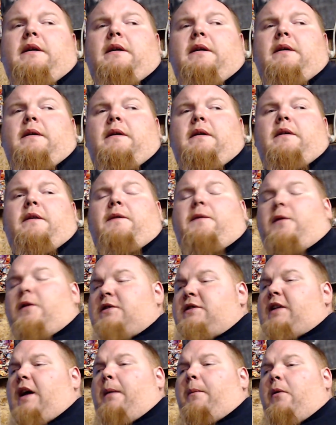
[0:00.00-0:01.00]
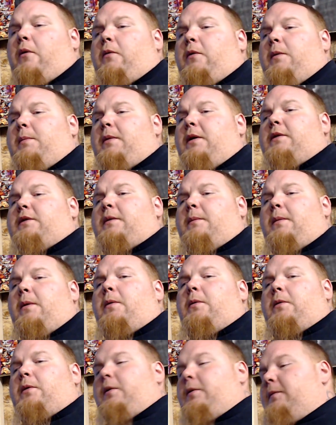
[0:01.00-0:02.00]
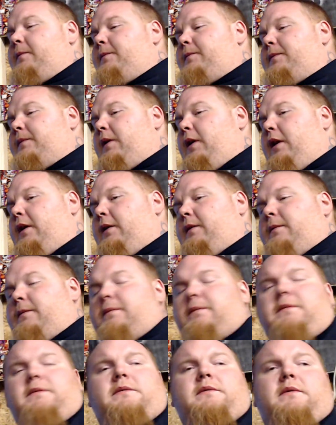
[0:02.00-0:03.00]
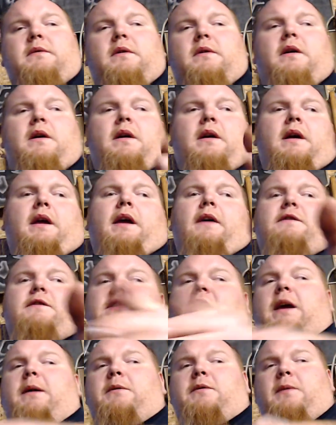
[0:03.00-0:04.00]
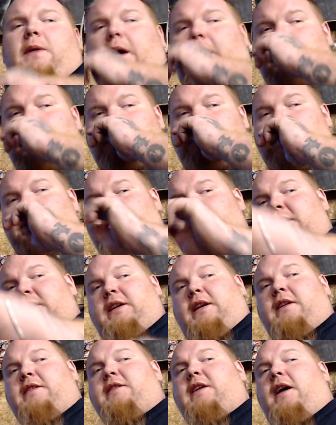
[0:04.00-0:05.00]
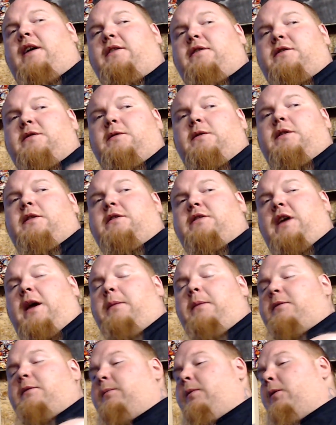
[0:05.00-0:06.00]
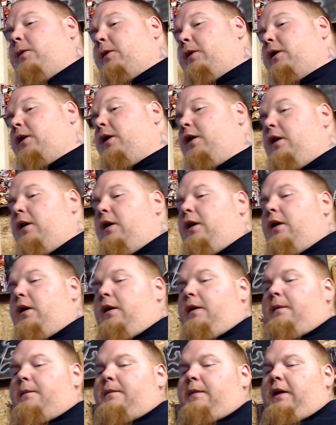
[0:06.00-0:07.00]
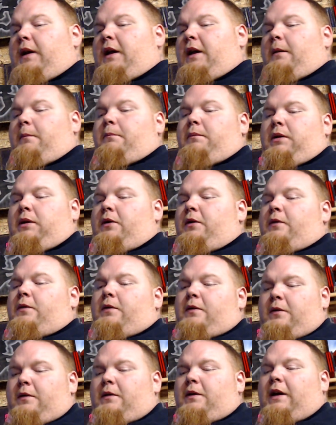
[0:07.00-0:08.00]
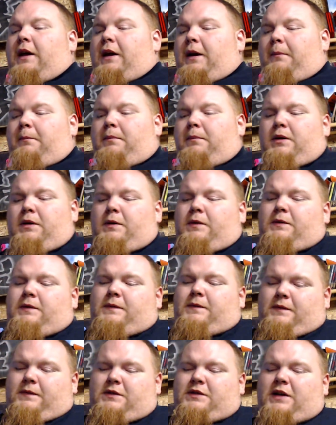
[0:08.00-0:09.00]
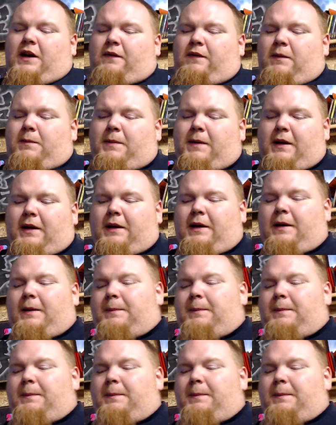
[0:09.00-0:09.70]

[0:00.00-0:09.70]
First time I rebuilt a motor, and if James watched this, he can attest to it. James Bourne, he had a blue Chevy pickup,